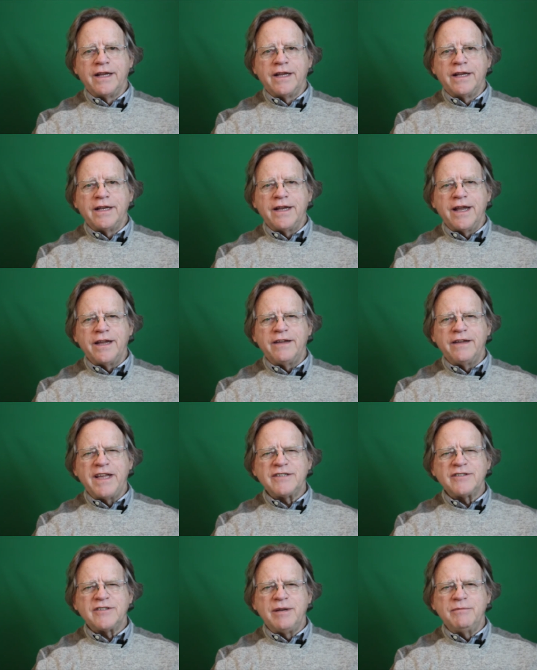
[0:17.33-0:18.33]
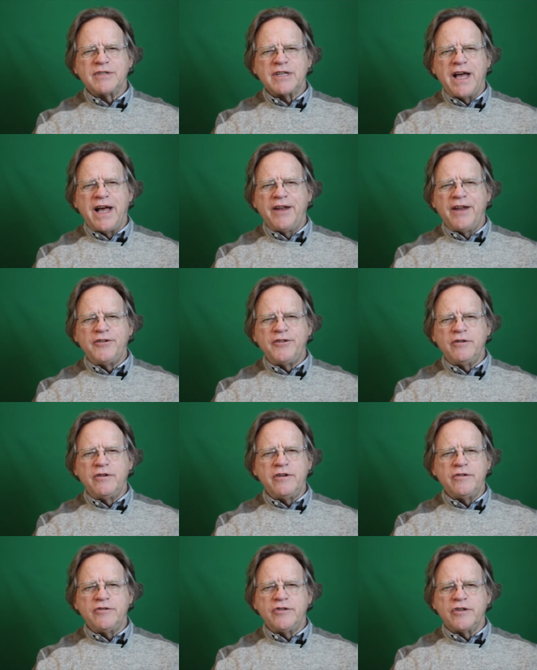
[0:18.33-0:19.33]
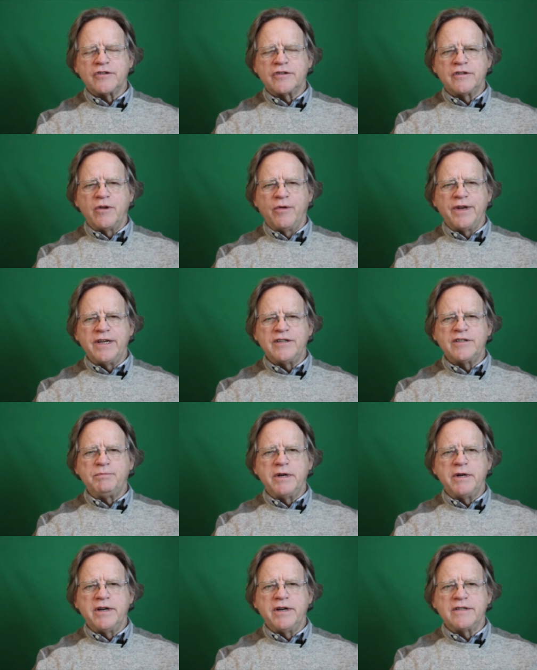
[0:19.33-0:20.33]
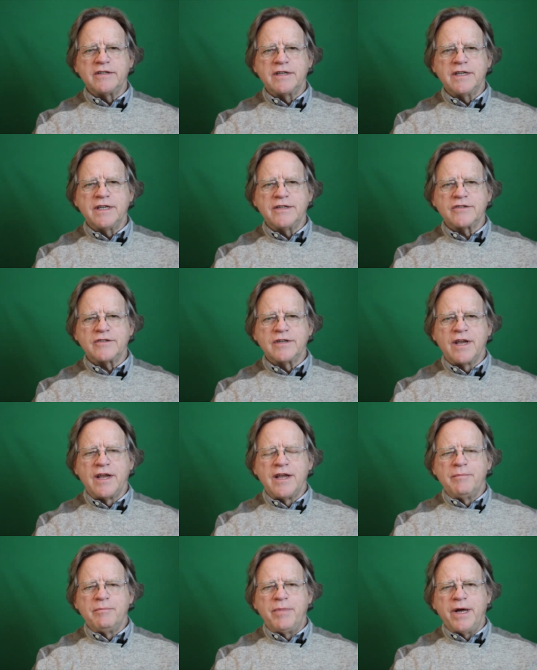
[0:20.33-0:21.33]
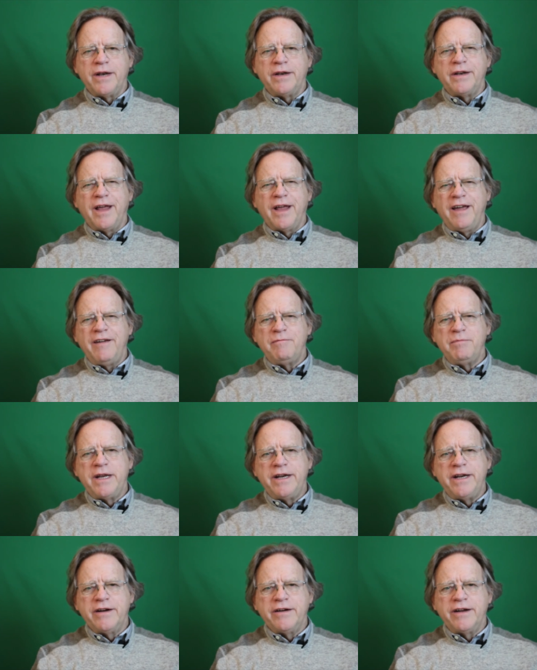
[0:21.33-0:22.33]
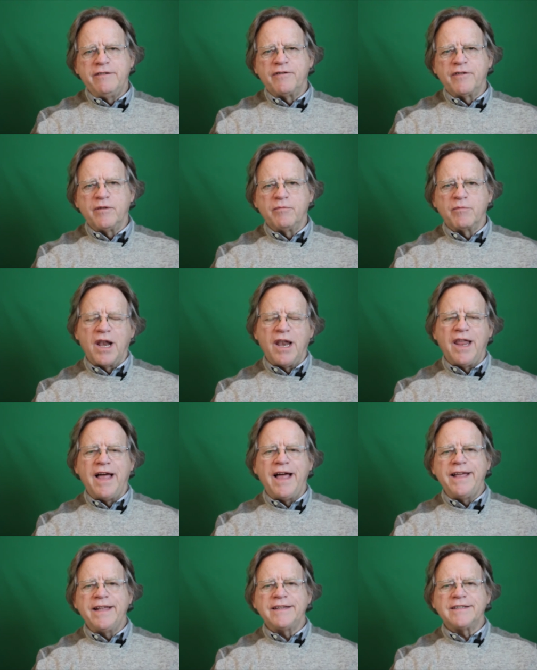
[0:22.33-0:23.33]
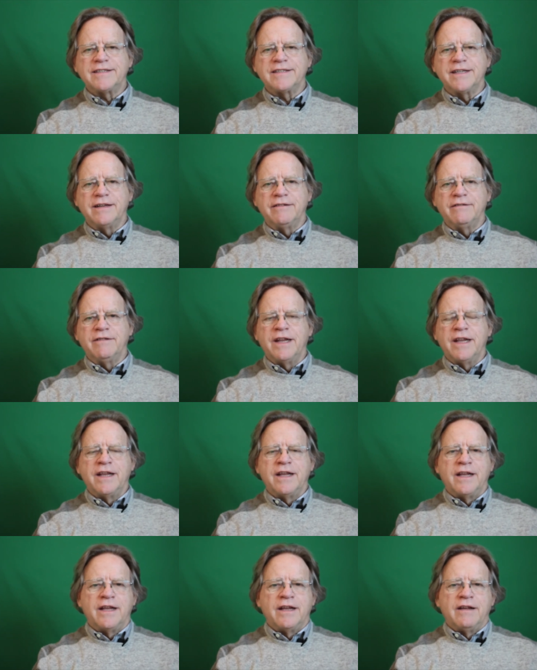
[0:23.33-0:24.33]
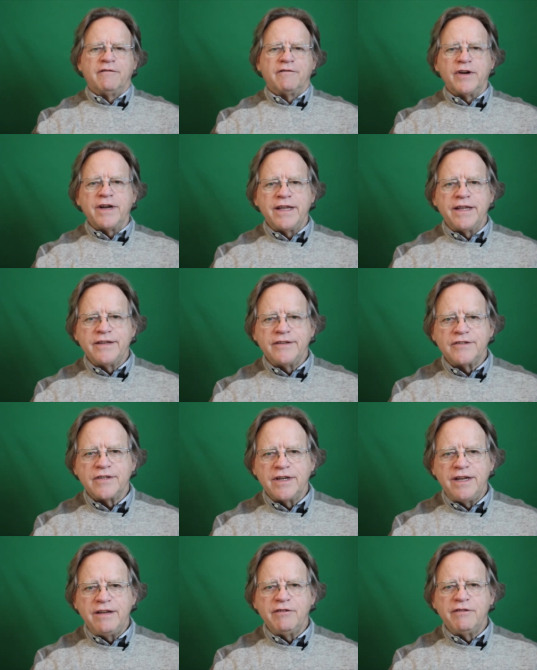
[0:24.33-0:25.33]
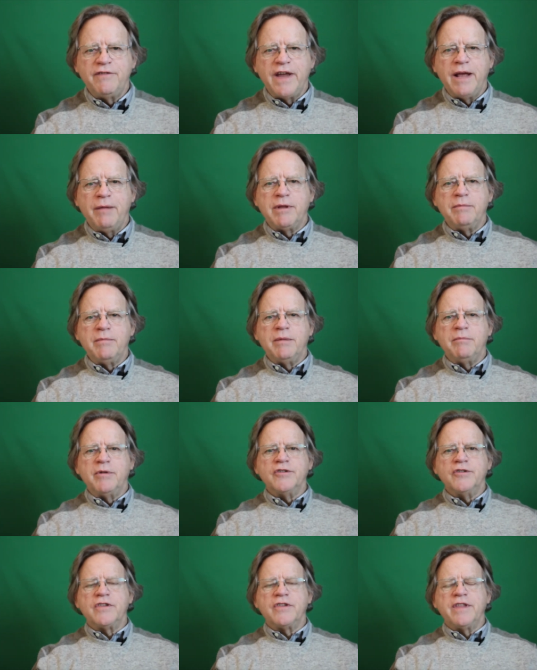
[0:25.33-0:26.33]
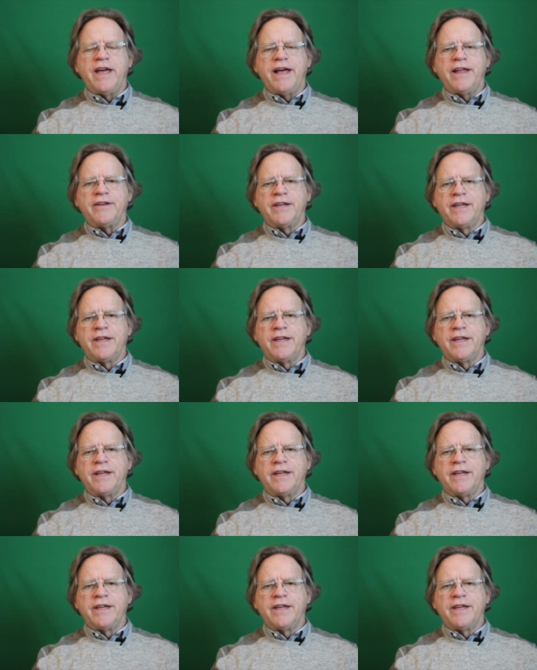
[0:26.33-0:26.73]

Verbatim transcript: Now, if that seems odd to you, you just don't experience this, but I've been hearing from clients and friends and even family members that